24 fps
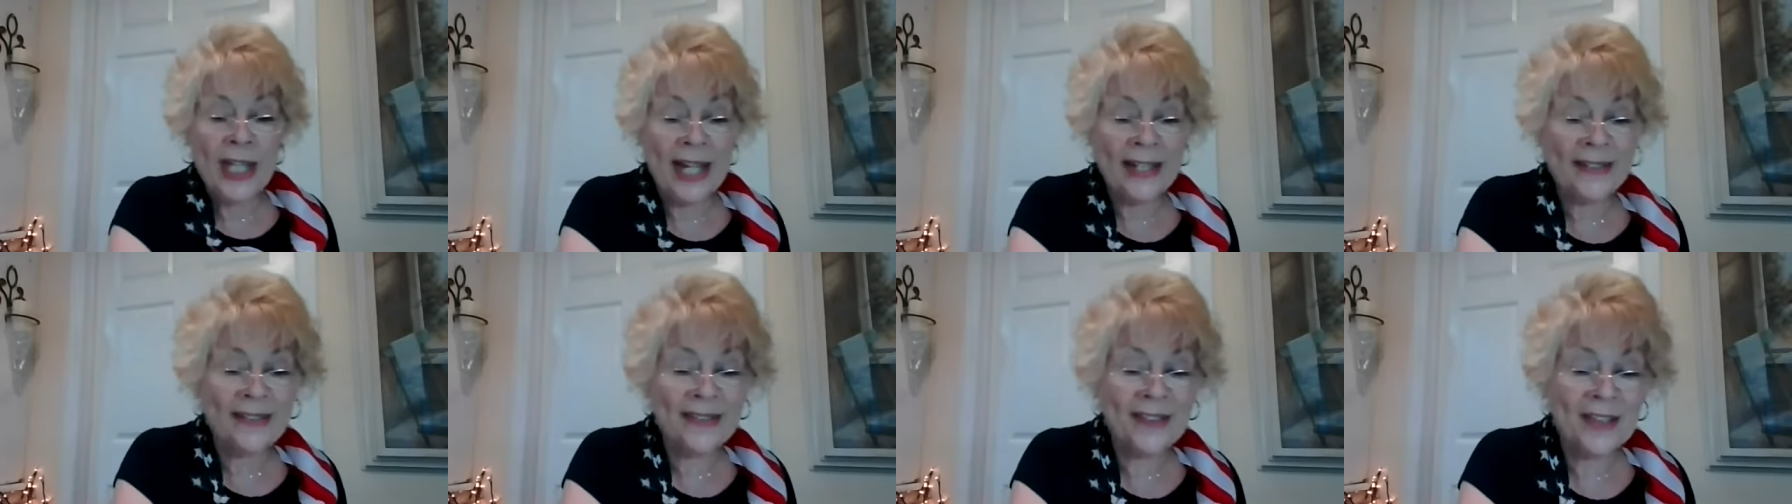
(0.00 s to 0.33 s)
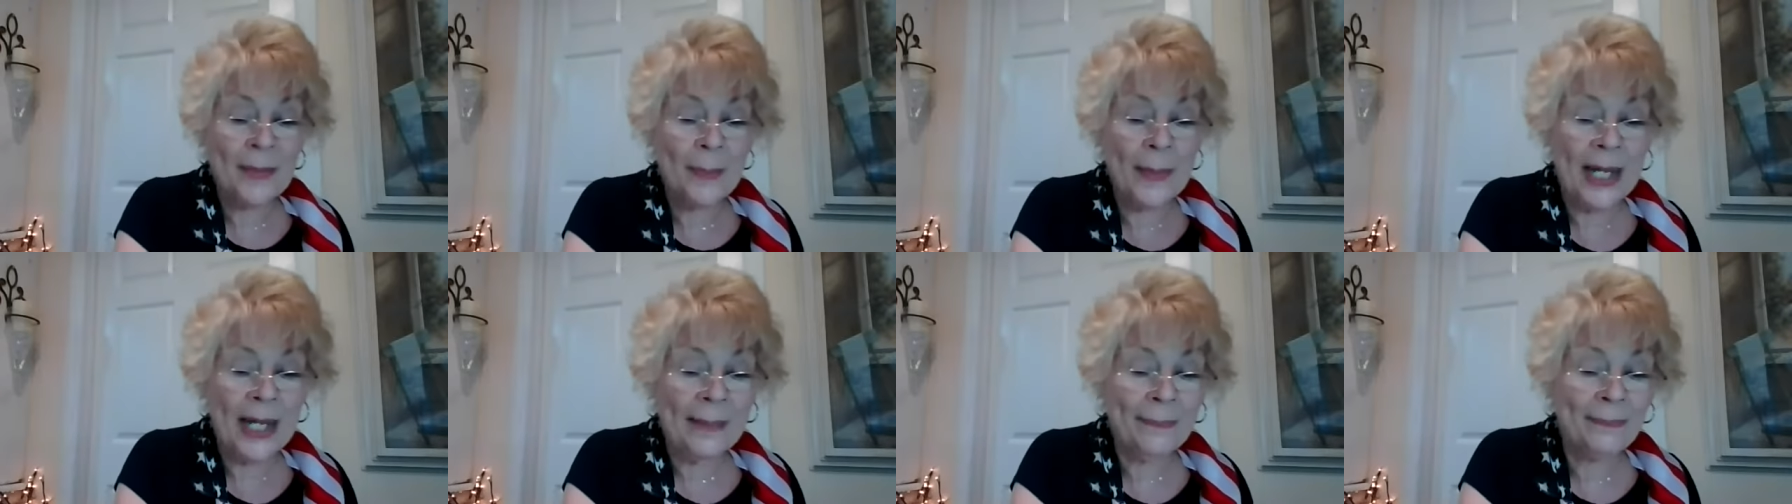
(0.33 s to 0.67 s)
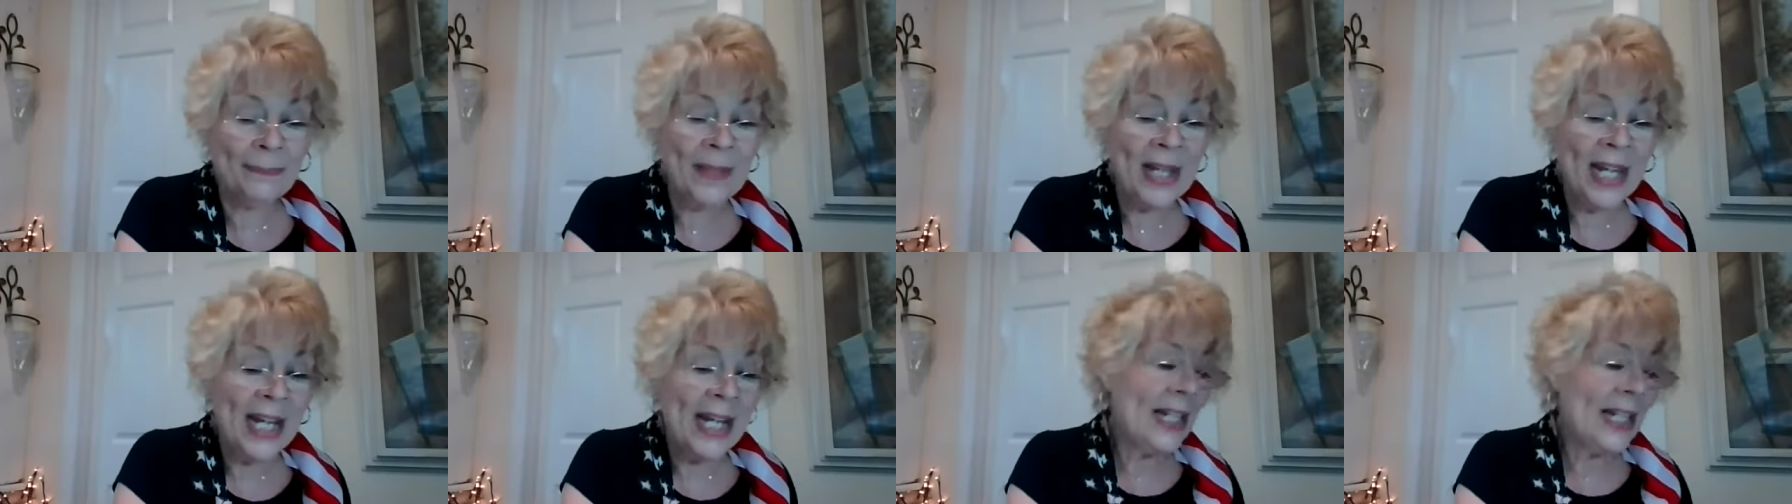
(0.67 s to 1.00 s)
Testament.
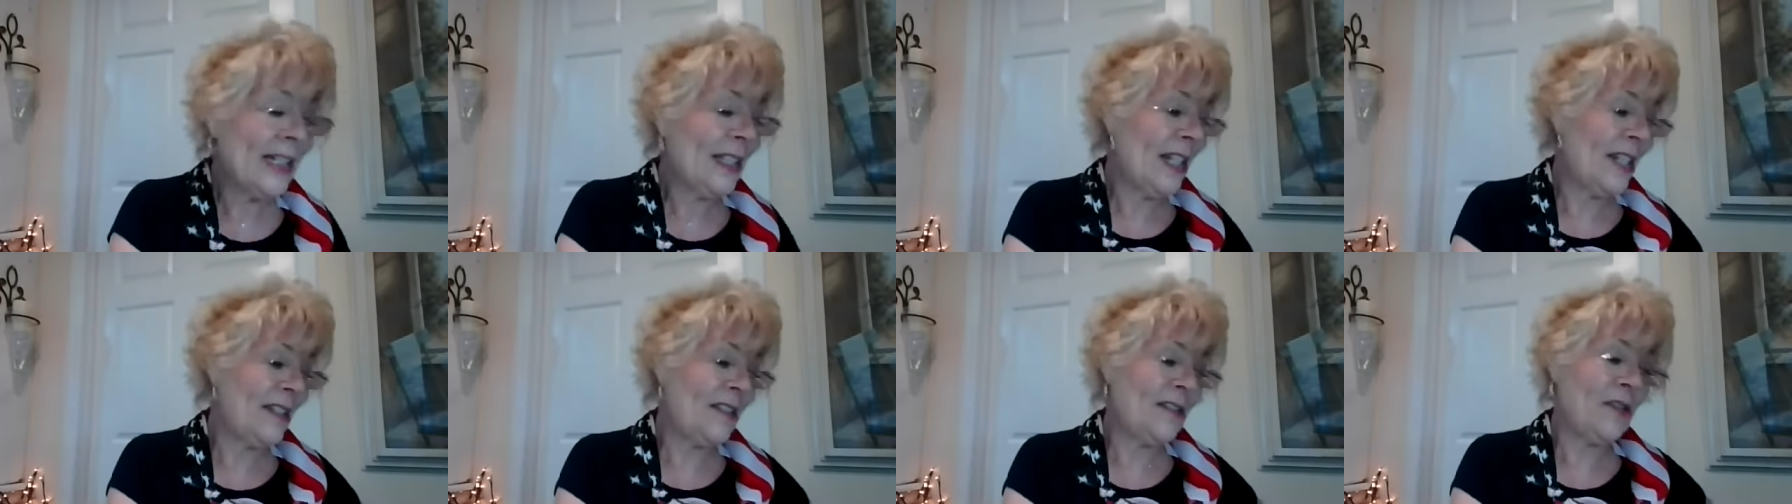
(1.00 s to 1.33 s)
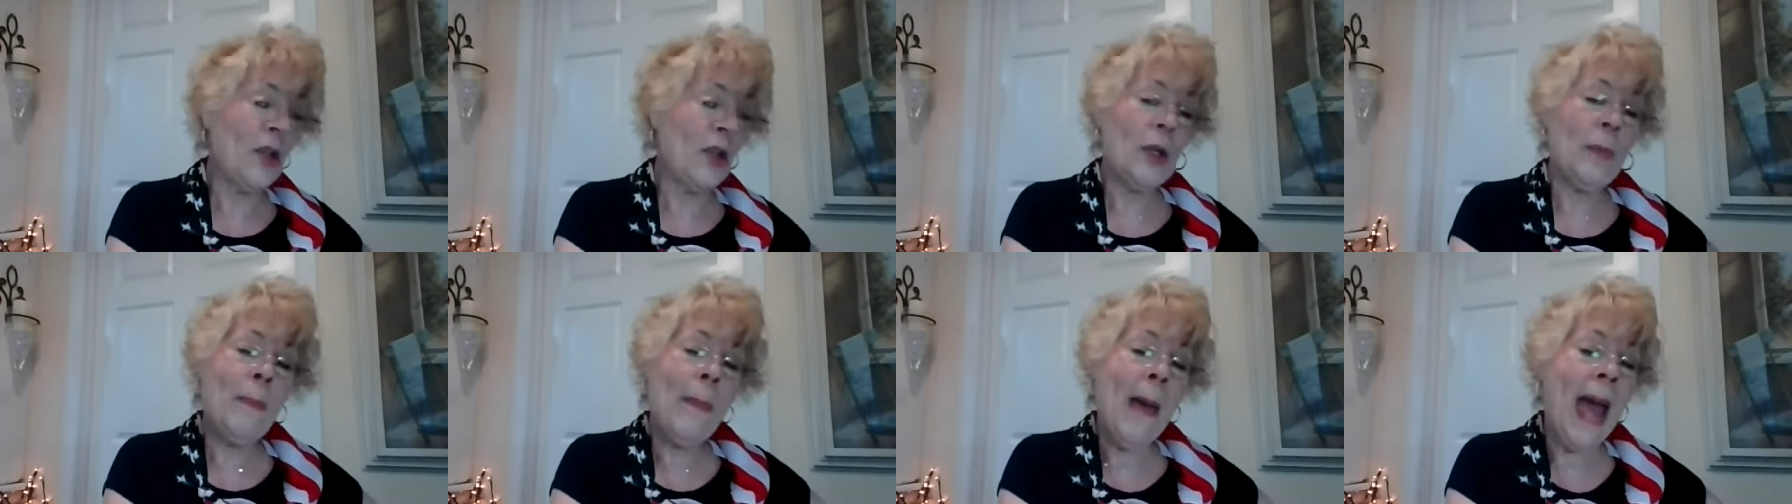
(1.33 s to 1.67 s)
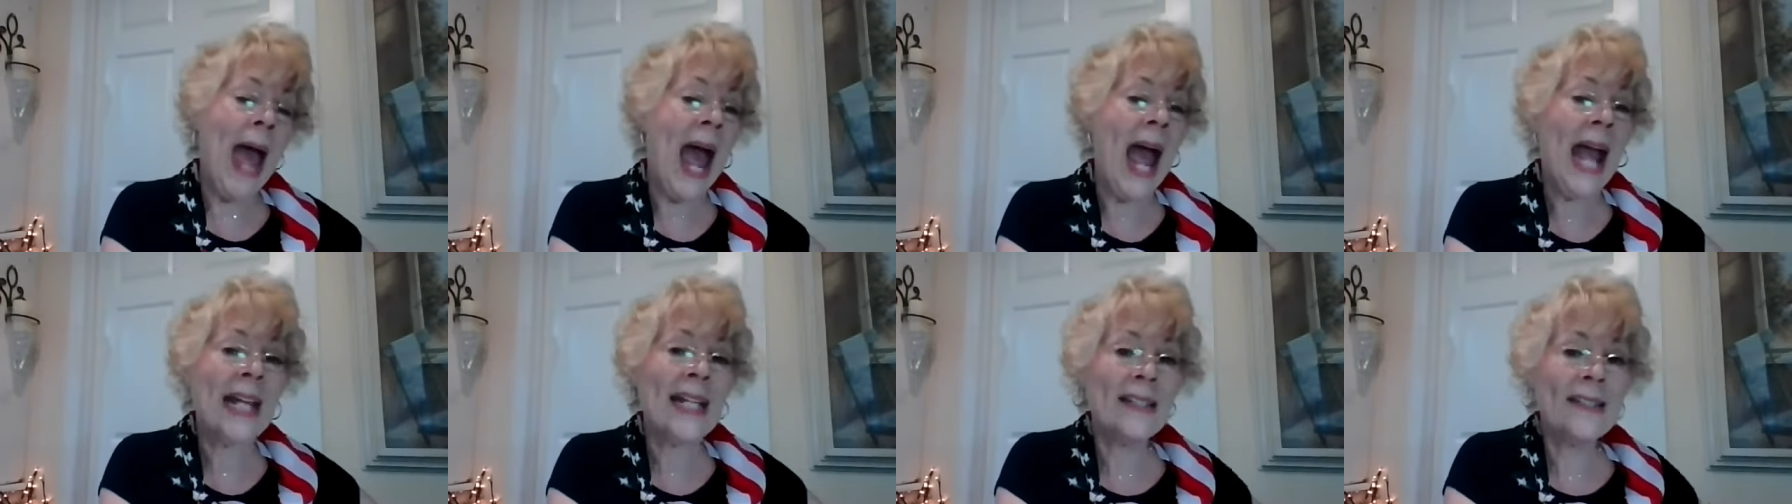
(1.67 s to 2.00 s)
Let's look
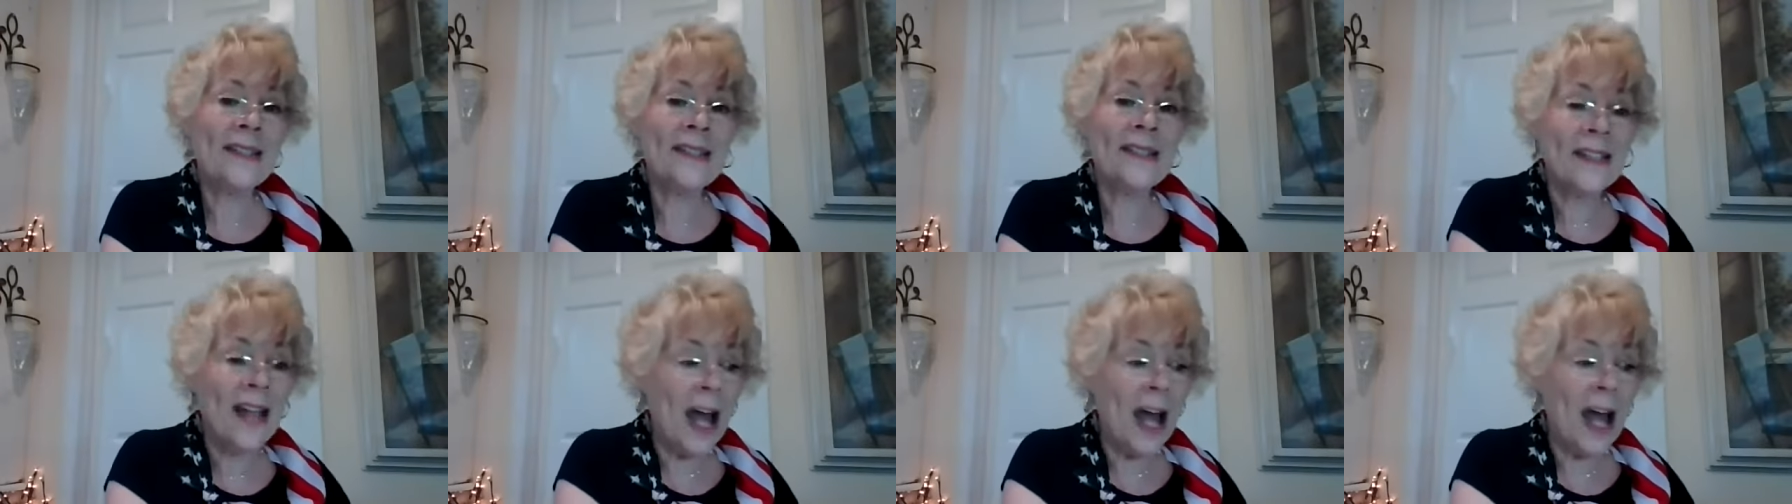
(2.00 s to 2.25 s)
back at